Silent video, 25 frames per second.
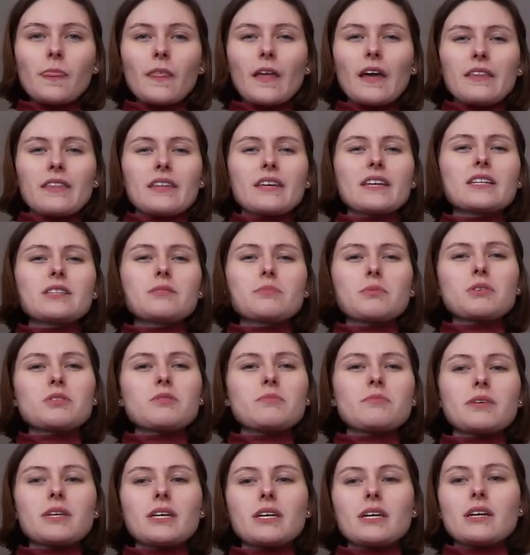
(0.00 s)
I think it's supposed
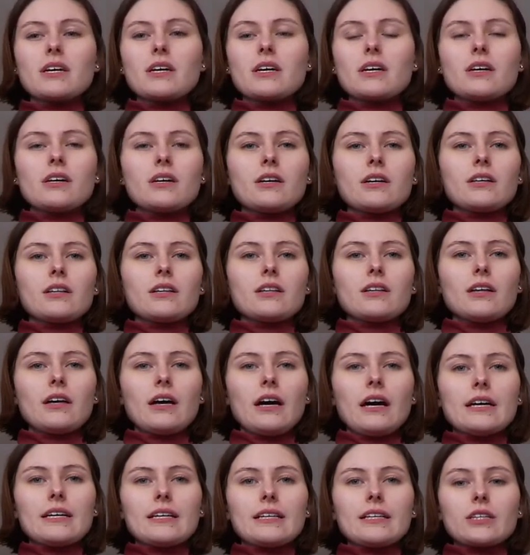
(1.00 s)
to be
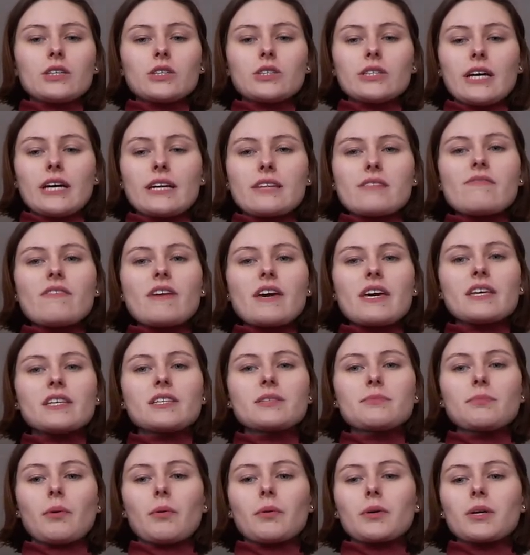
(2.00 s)
a little tiny
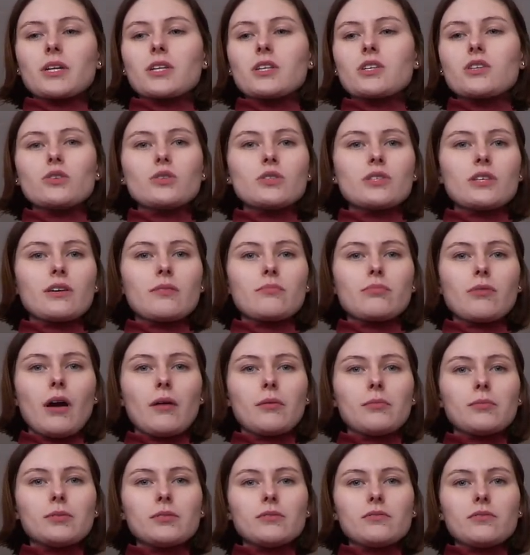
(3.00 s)
vase, but we're gonna use it
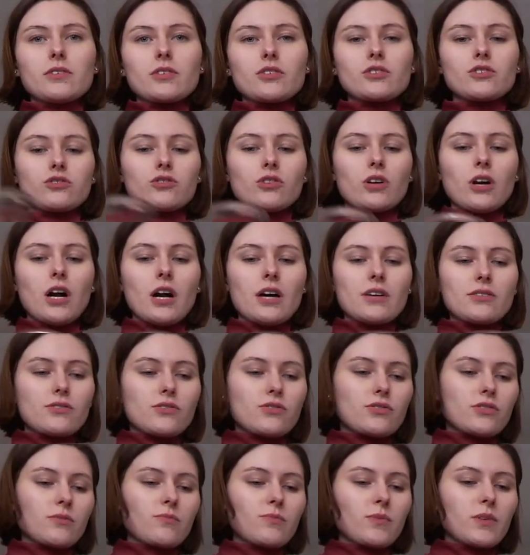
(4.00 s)
probably for straws
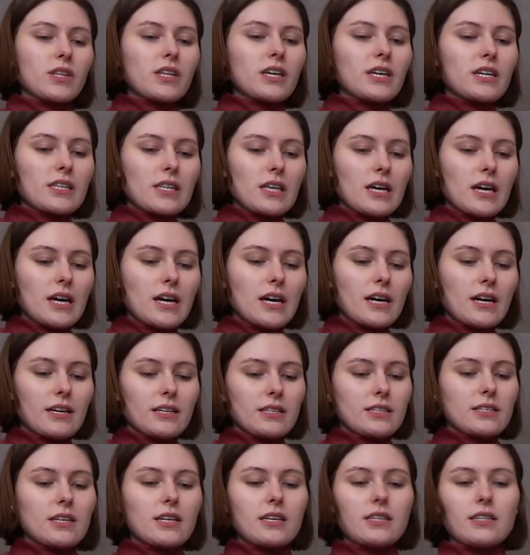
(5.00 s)
or something like
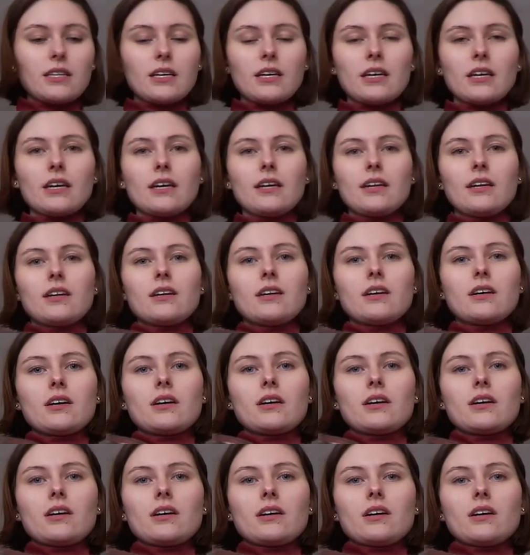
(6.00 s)
that. And then
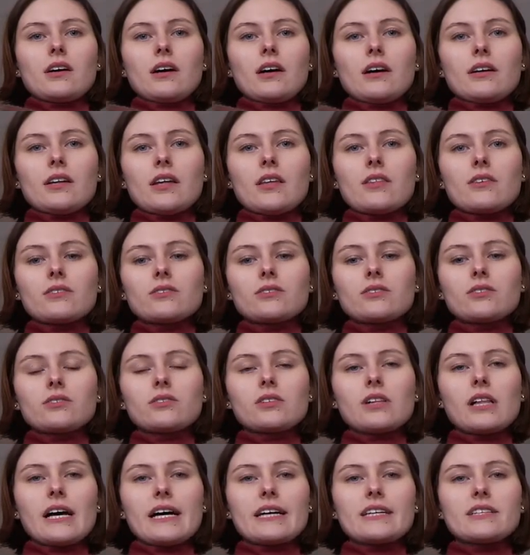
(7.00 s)
another little
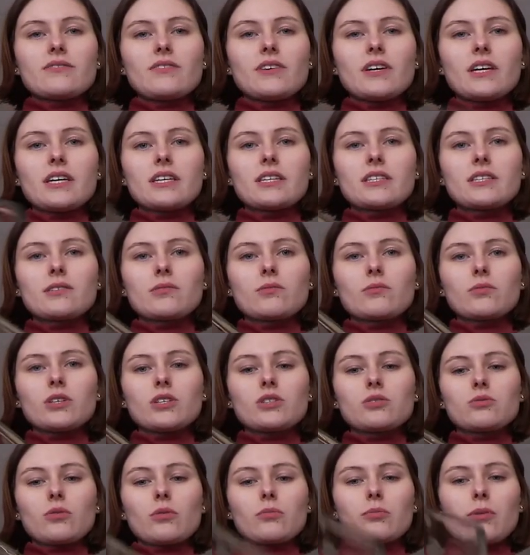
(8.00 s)
glass vase,
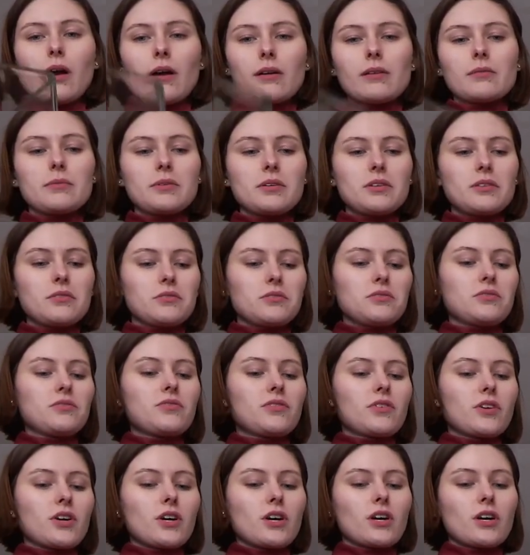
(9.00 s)
which will probably be used
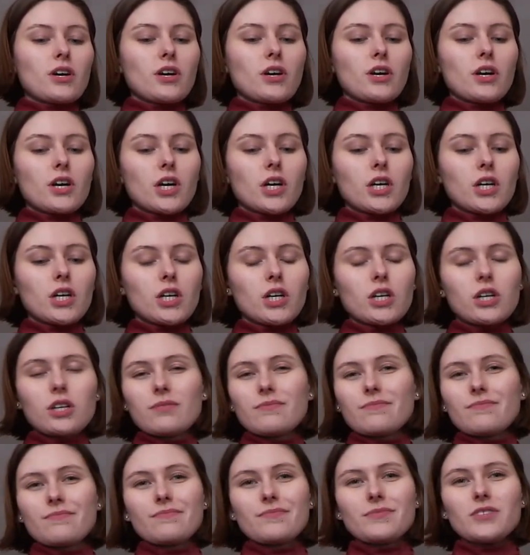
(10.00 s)
for
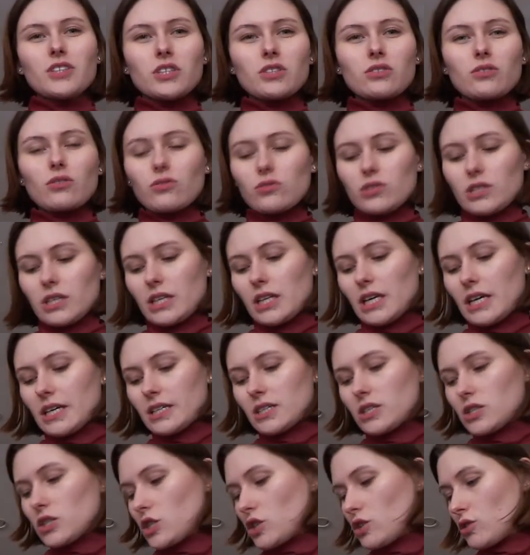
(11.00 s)
just holding
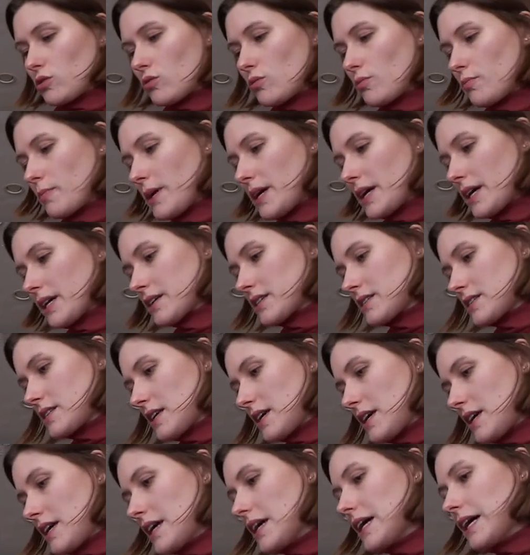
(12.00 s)
like toothpicks,
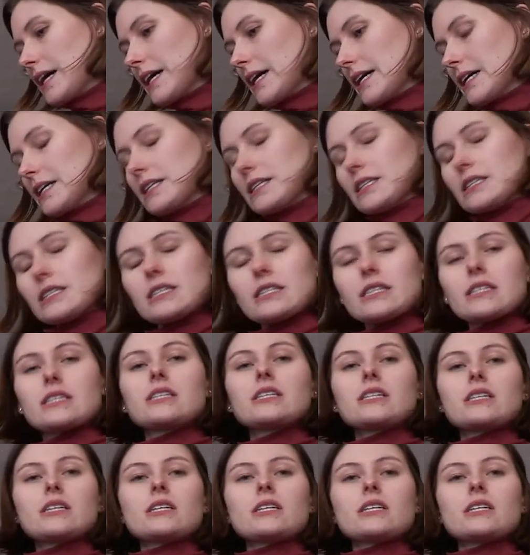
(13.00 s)
and